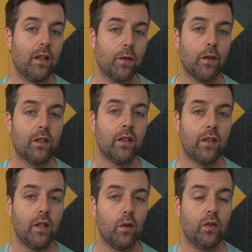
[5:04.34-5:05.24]
differences
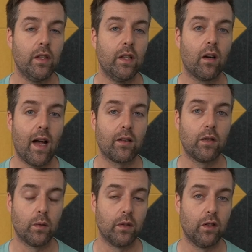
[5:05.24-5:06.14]
that you see are
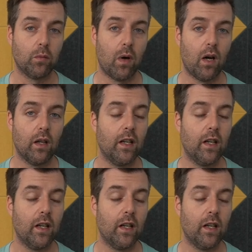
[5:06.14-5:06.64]
actually really small,